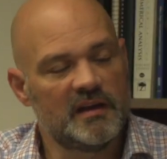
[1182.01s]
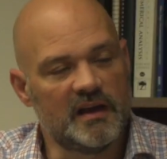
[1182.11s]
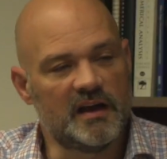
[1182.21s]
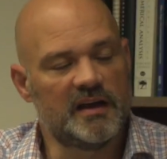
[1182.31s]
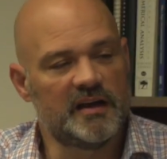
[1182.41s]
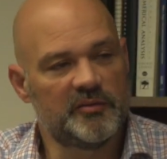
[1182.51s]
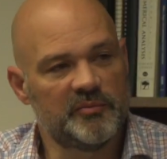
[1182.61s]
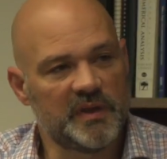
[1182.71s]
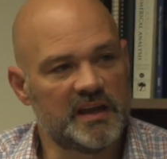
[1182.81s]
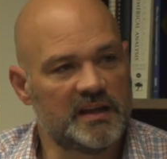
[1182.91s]

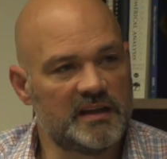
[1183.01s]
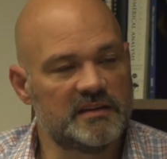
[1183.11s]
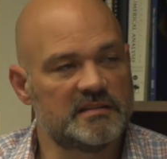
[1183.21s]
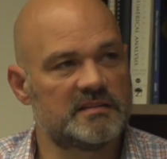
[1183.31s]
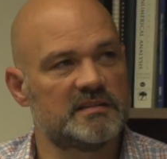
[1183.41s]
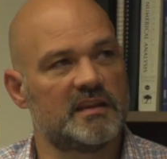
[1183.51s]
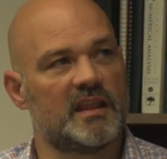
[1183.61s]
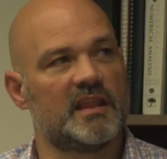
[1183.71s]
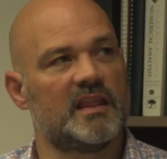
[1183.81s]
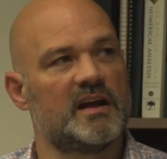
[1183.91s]
because
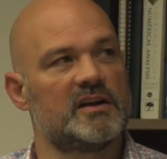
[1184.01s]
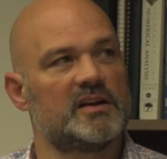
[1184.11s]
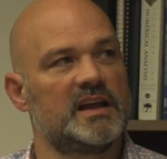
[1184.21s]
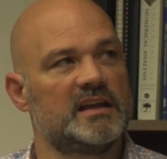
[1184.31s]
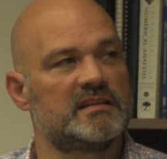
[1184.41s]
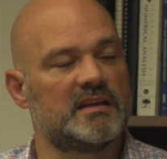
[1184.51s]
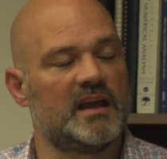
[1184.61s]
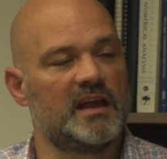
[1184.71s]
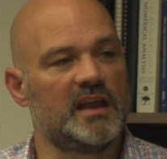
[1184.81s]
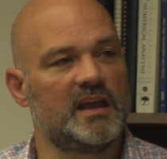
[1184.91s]
there is
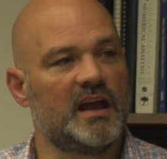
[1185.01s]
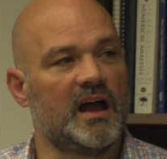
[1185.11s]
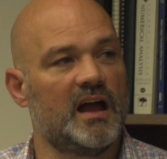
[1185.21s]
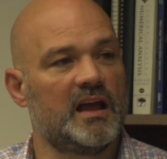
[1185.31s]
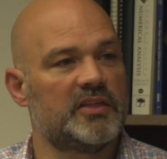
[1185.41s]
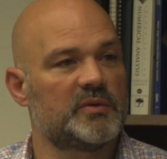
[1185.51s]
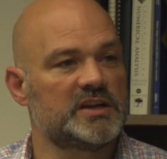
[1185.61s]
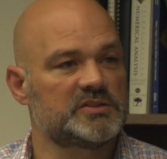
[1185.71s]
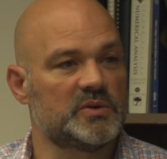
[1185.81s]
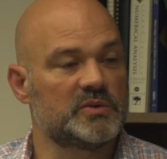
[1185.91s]
a high
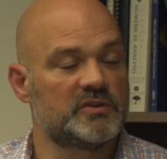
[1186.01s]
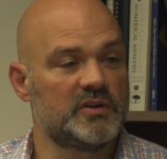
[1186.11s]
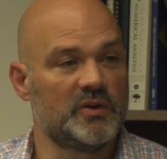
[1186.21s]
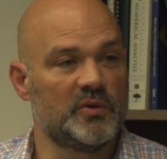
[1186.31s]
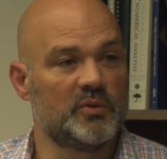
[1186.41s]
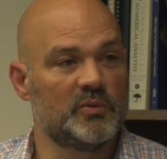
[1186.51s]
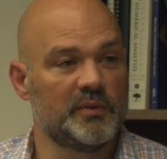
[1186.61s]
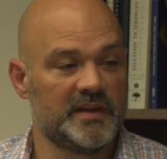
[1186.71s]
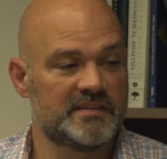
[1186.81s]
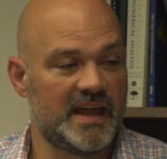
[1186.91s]
threshold
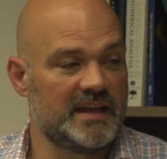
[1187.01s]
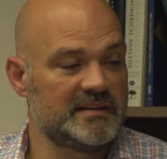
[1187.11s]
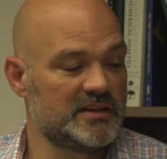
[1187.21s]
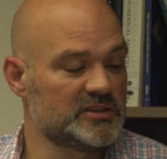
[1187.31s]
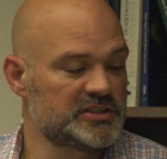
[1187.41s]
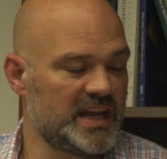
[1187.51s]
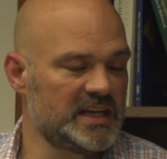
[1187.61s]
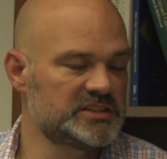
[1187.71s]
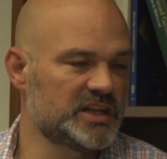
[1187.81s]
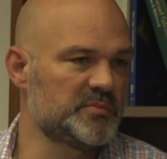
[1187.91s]
is that your
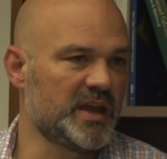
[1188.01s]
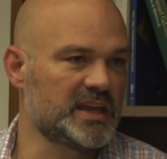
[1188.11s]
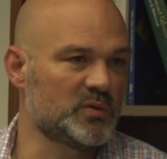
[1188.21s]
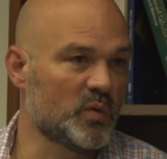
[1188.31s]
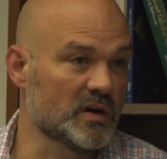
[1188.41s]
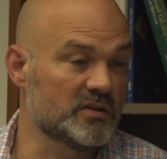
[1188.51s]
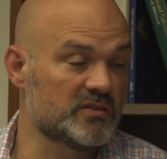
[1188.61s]
change going to make it worse?